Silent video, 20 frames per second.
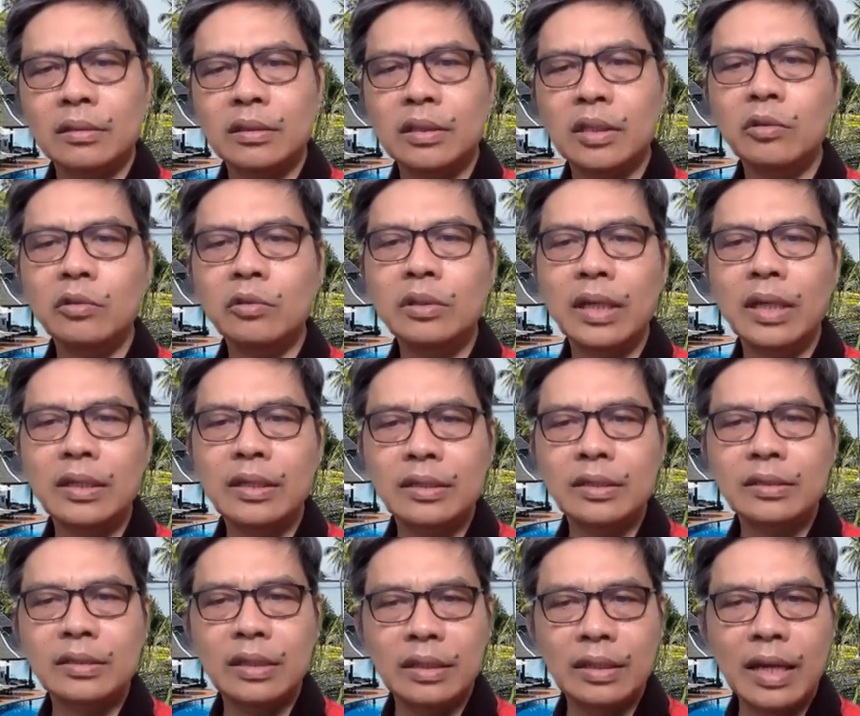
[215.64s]
Sinundan
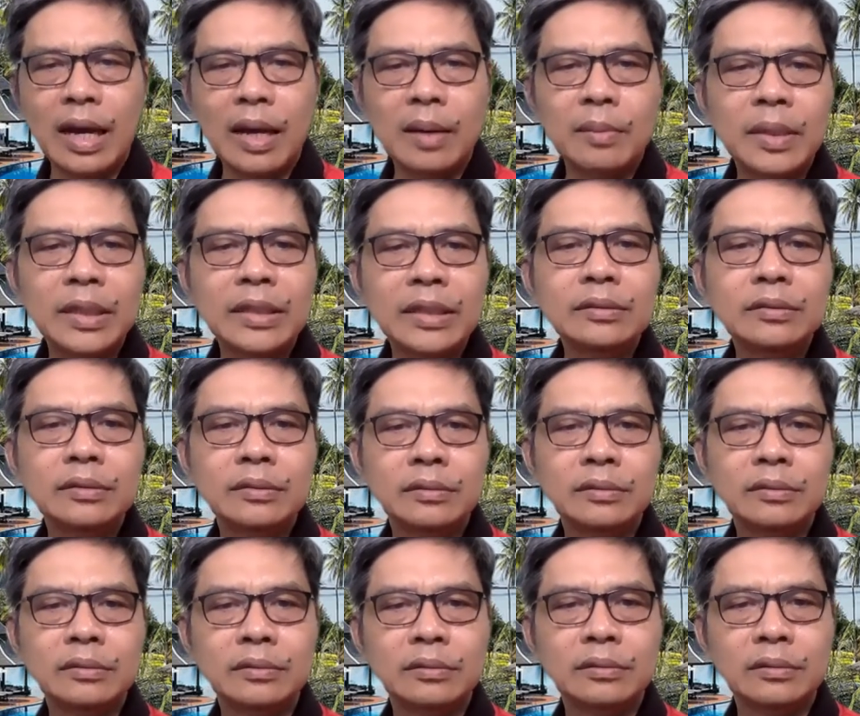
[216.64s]
niya si Naaman
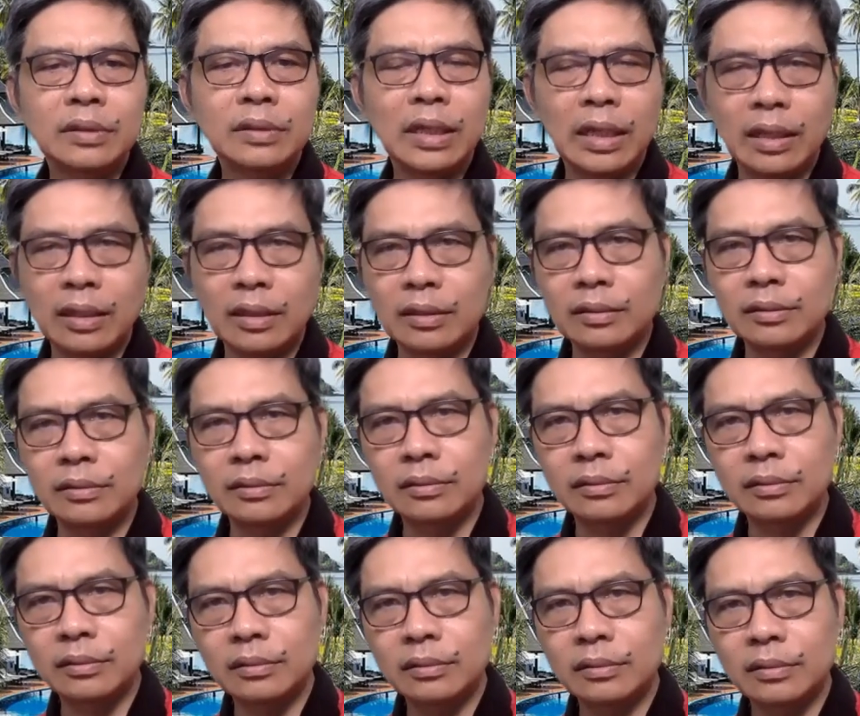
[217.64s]
and
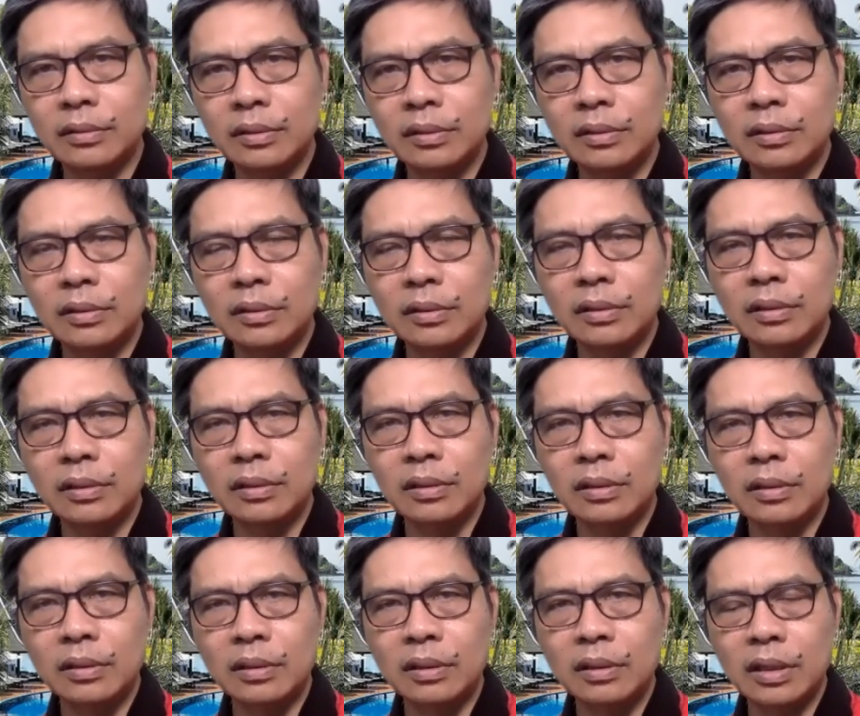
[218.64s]

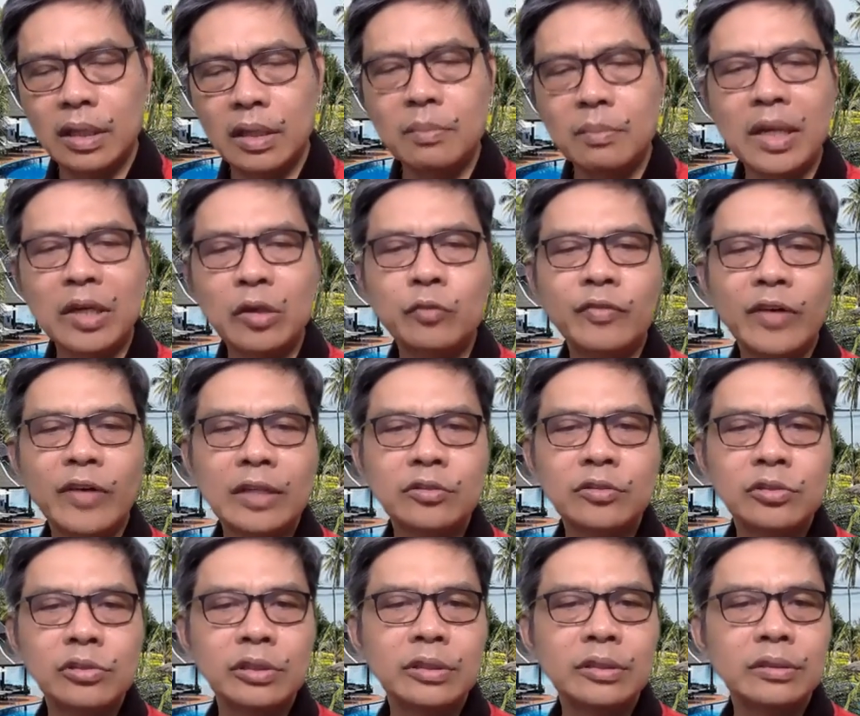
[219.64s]
he
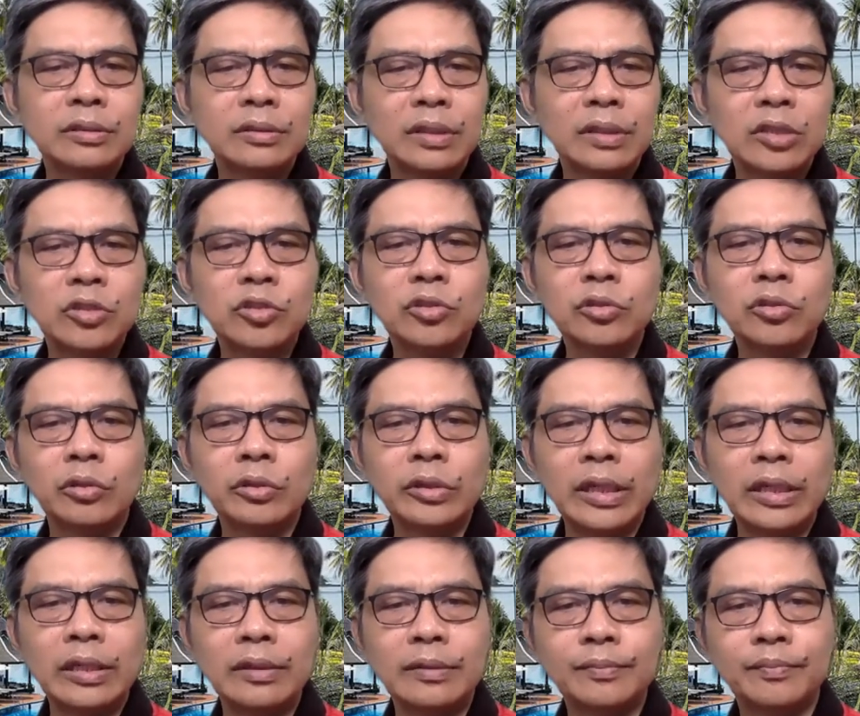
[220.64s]
manufactured a
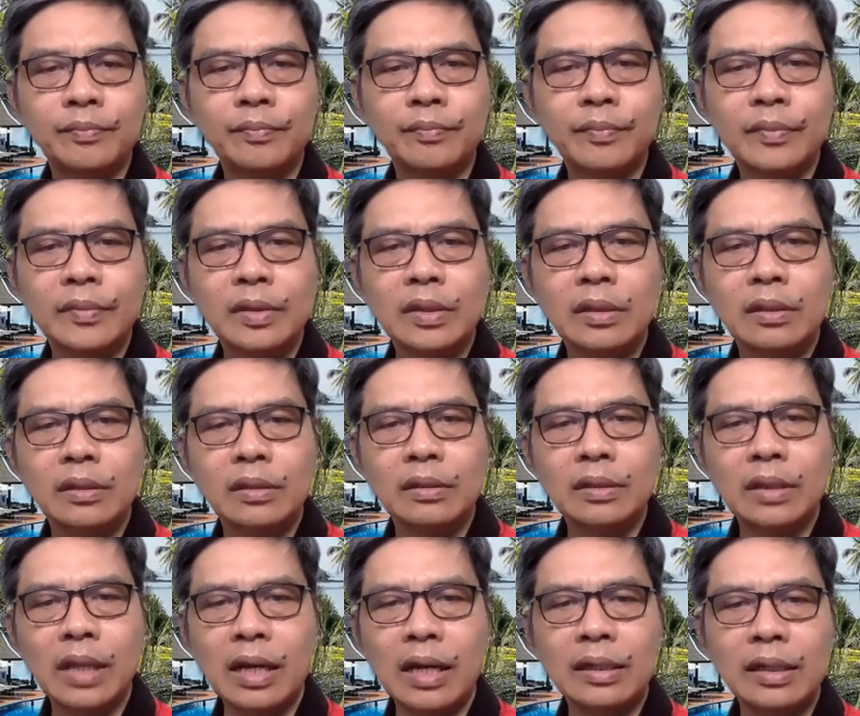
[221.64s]
story
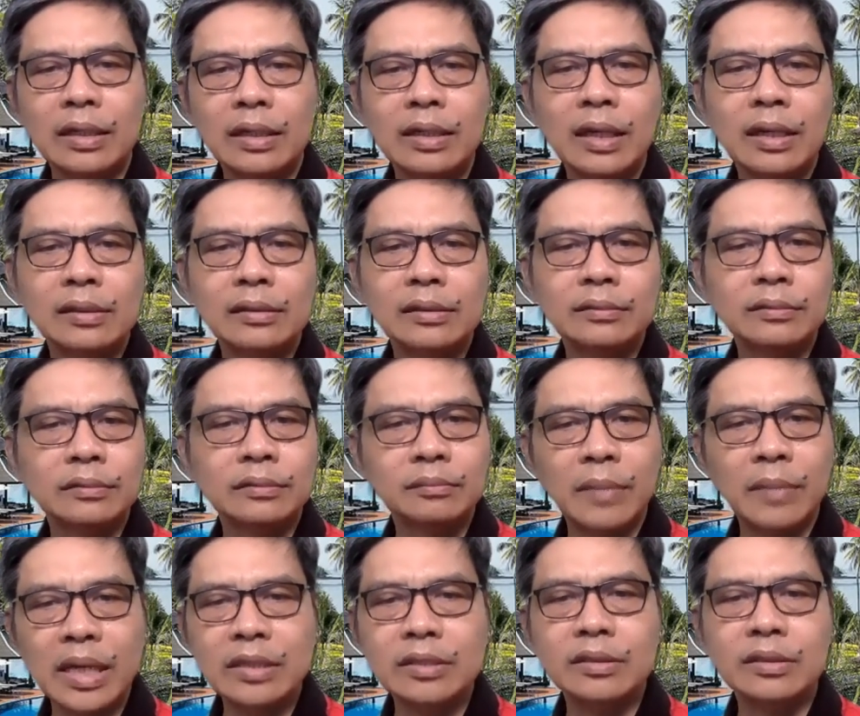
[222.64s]
na ang kanyang
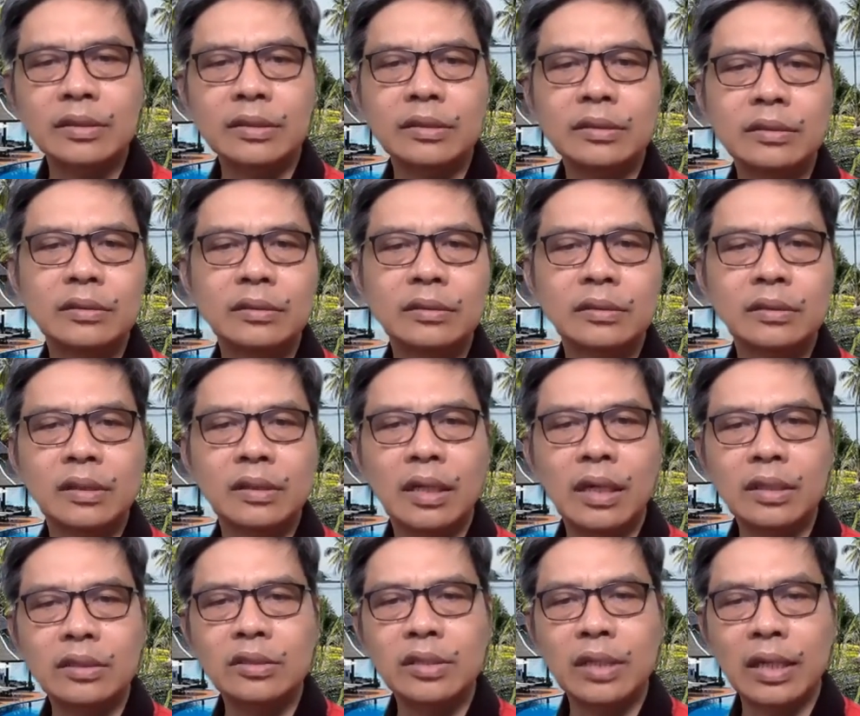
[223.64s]
master
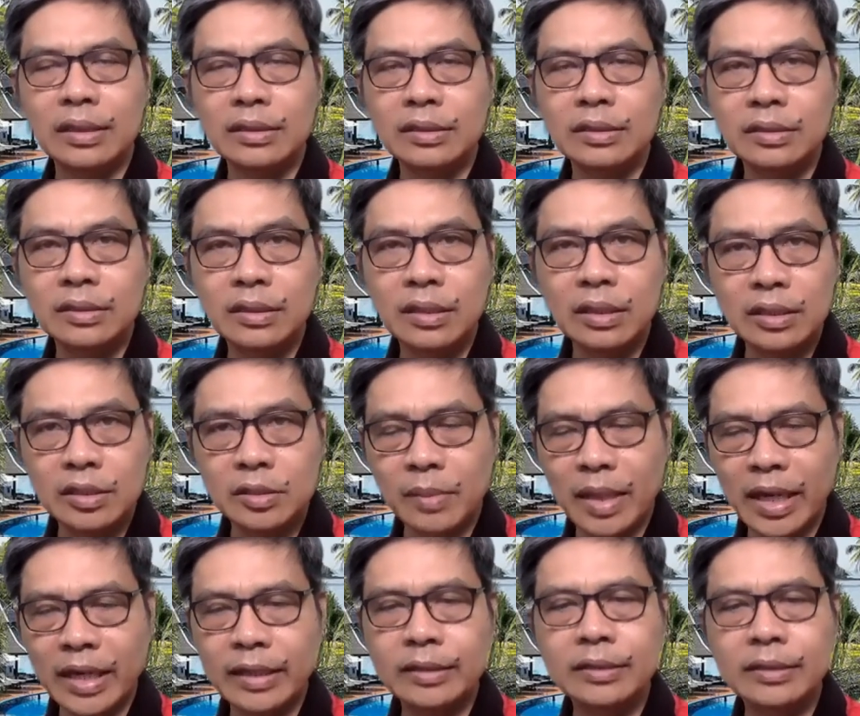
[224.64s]
had changed his
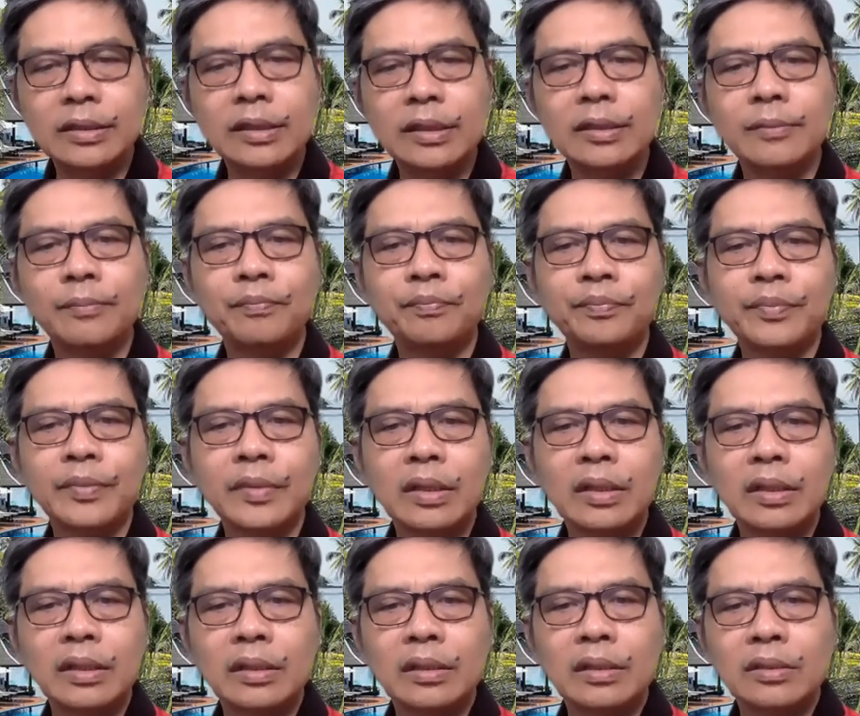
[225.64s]
mind.
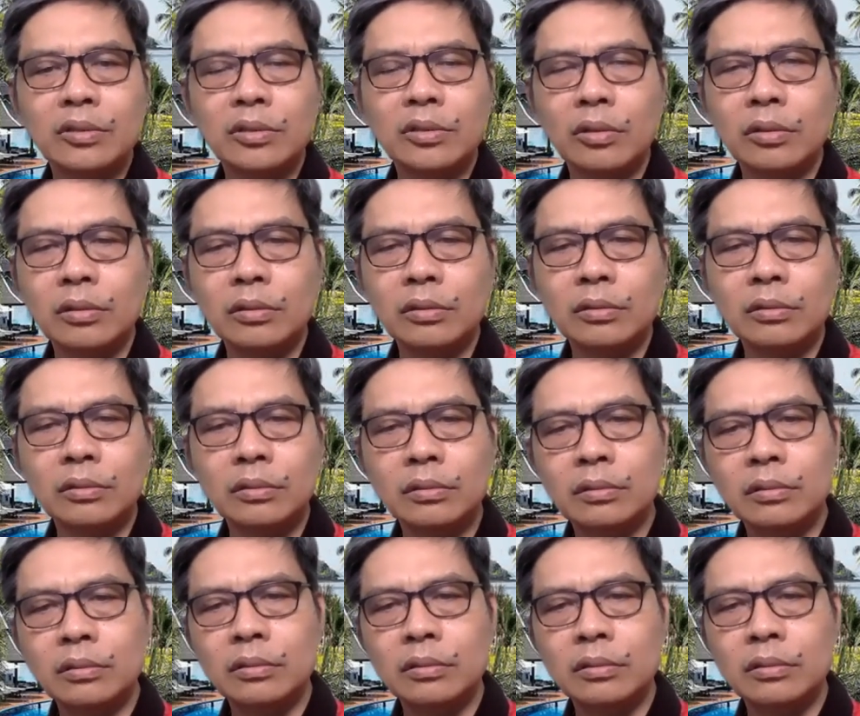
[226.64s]
So,